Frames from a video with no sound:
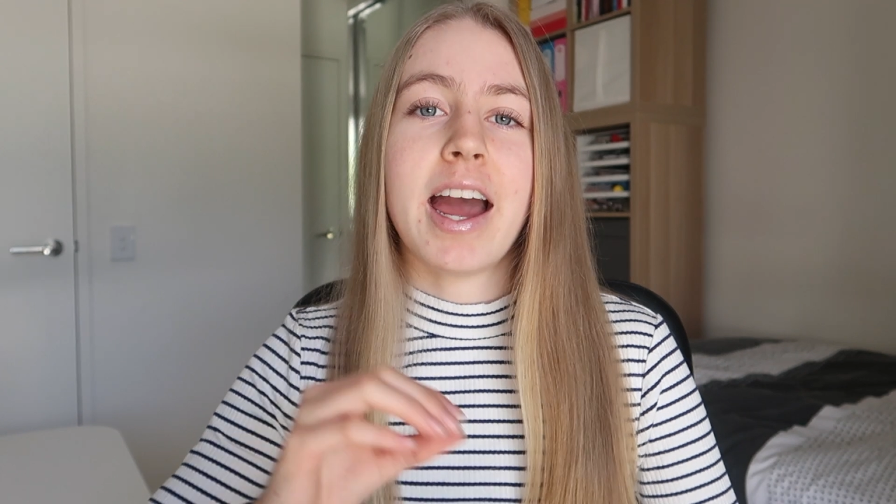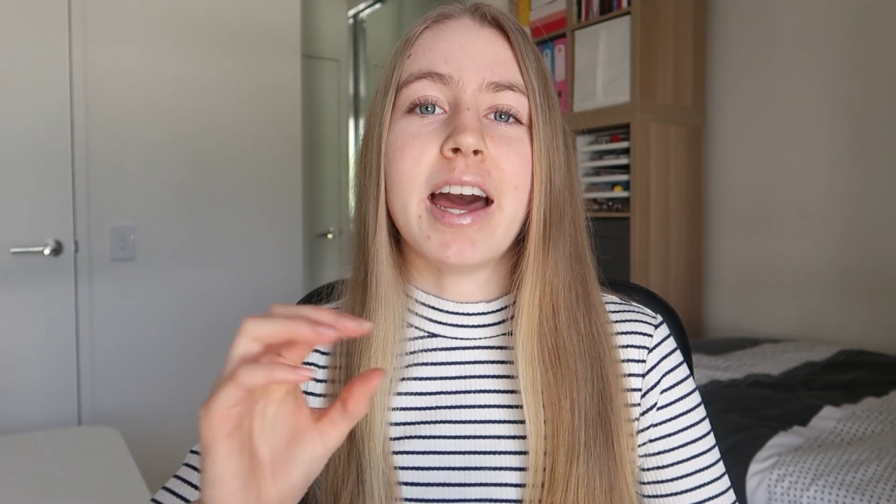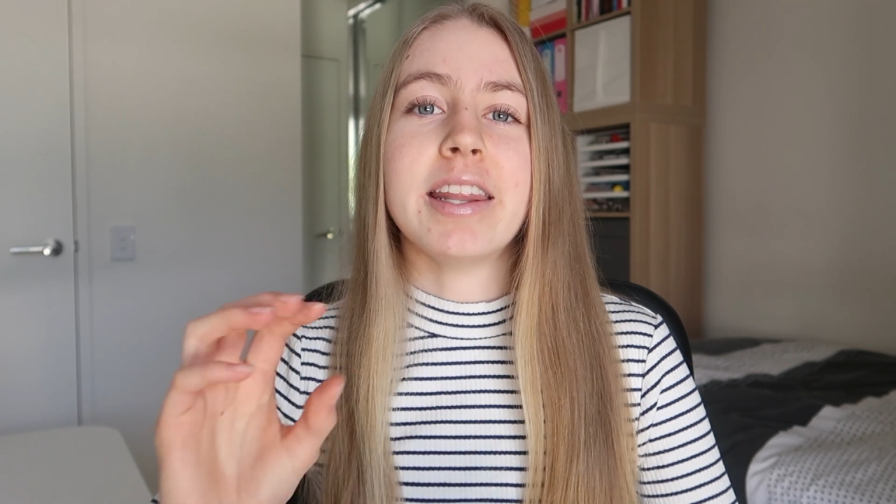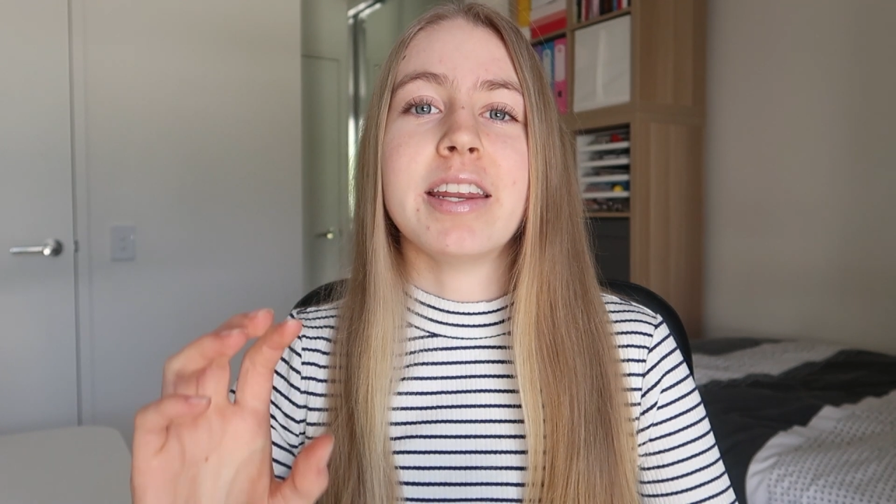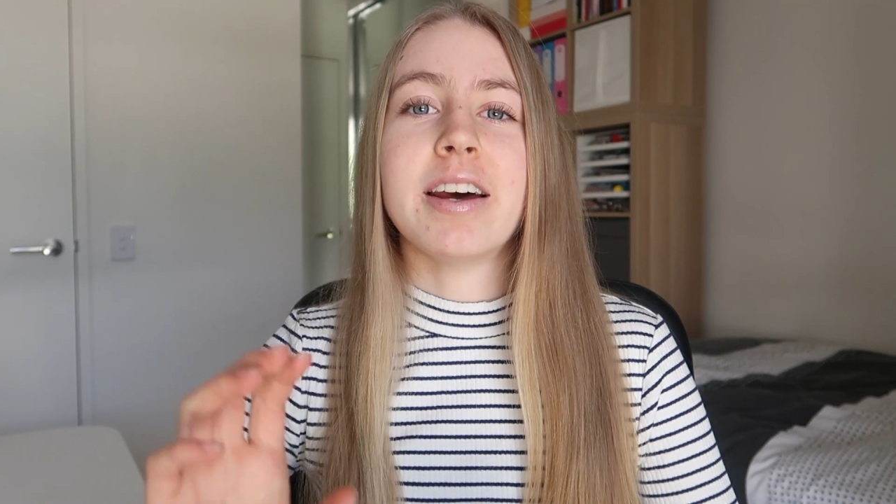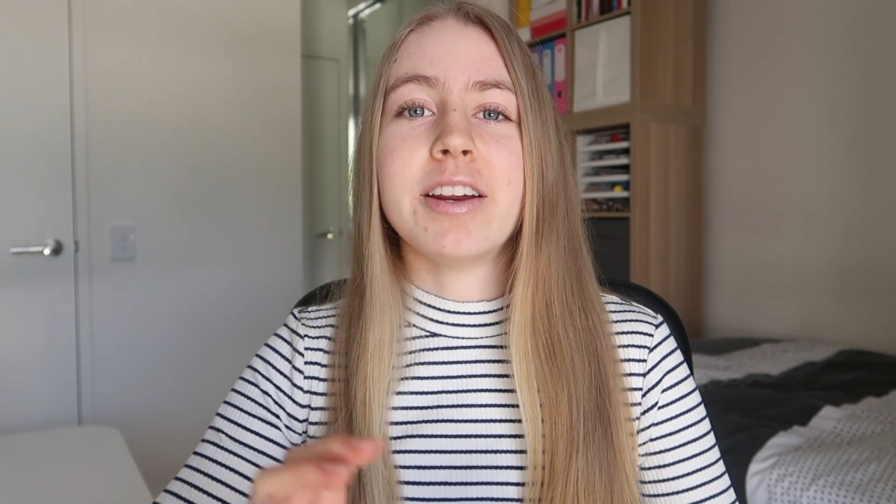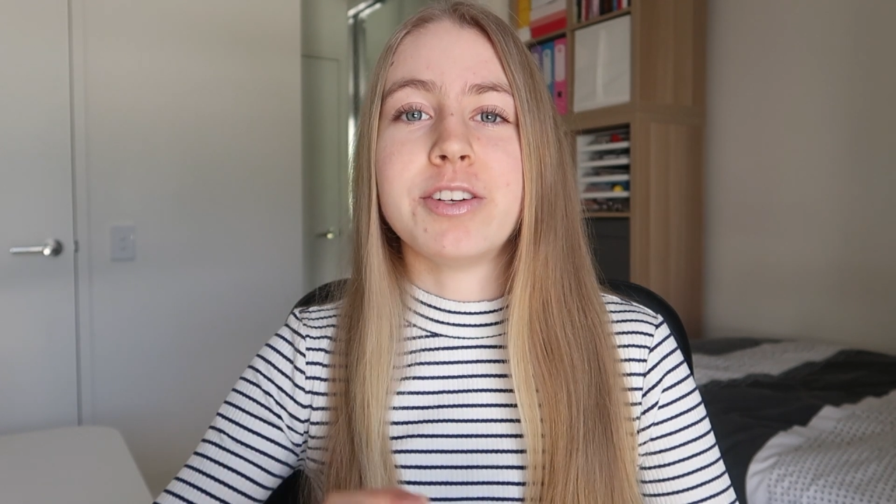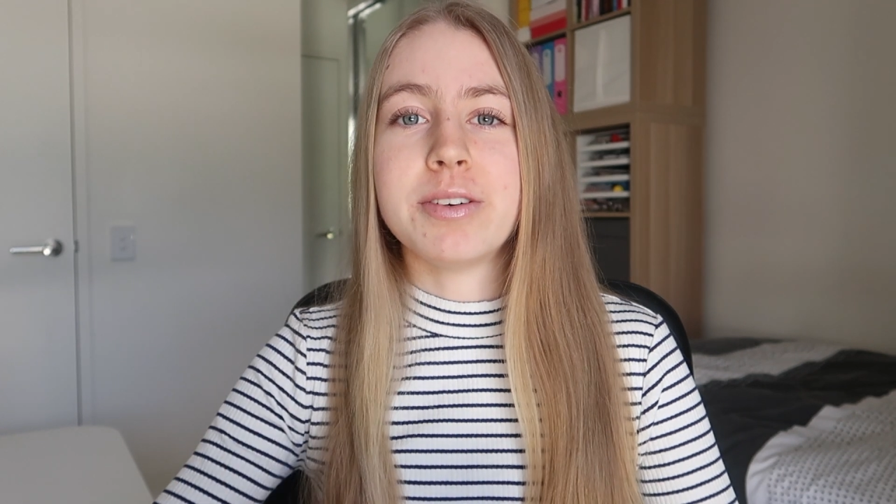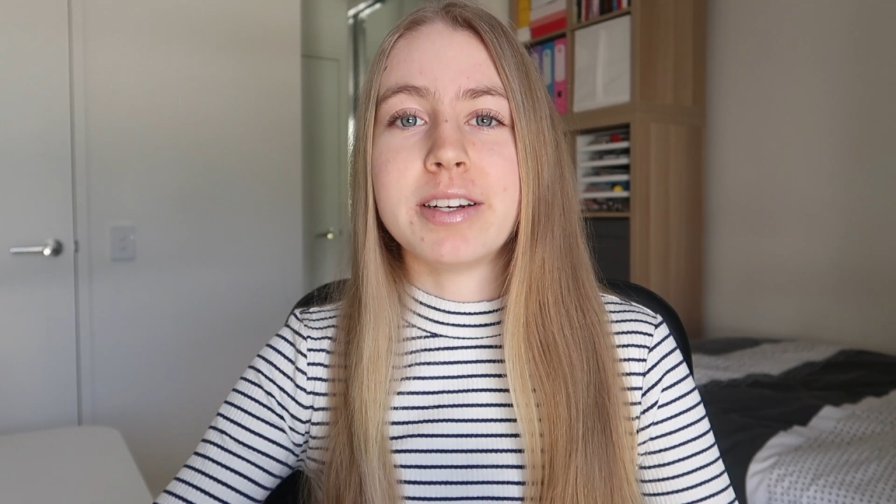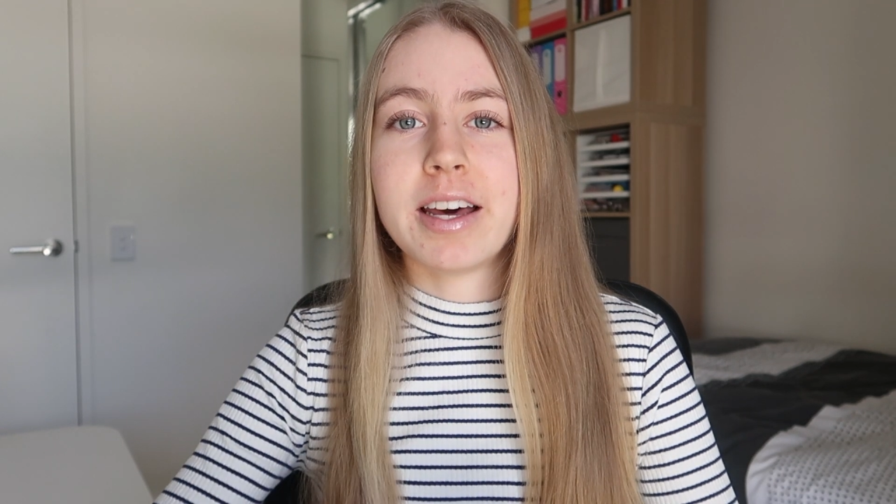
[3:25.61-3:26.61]
and then I
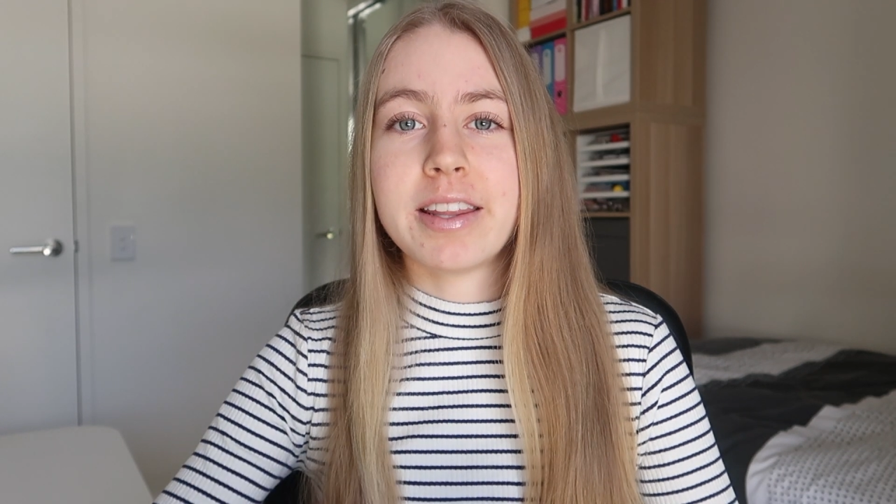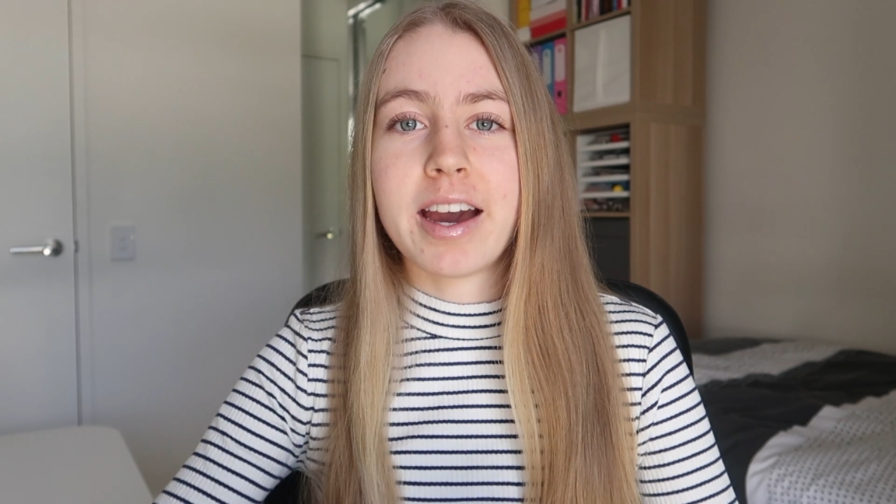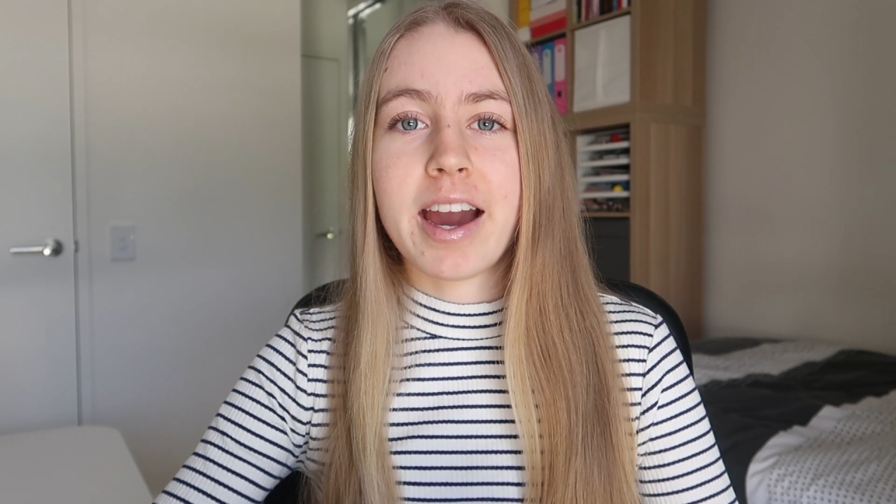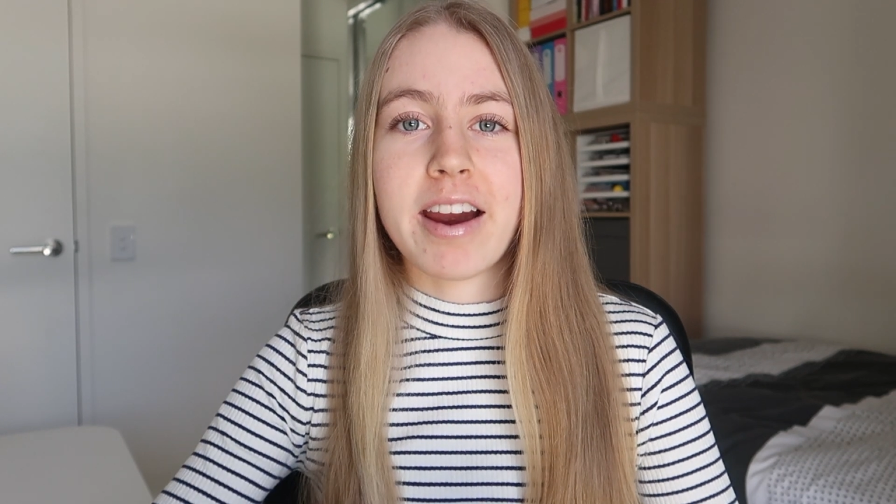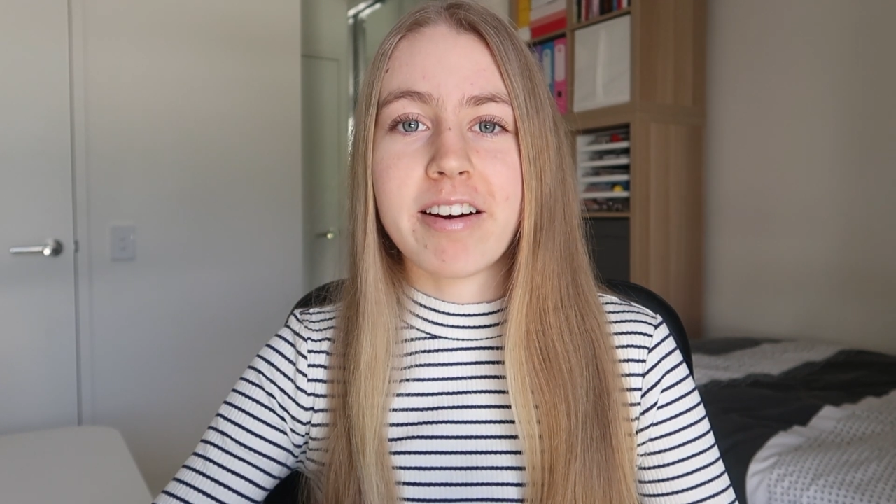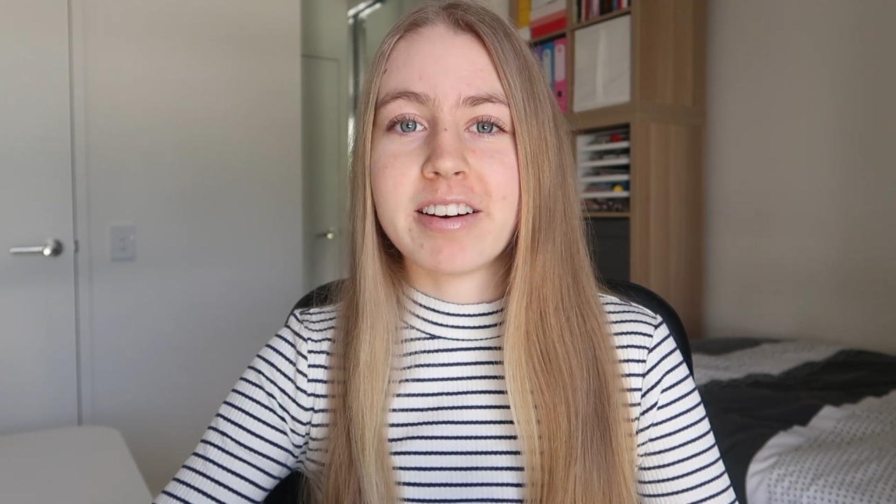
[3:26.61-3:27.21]
do another hour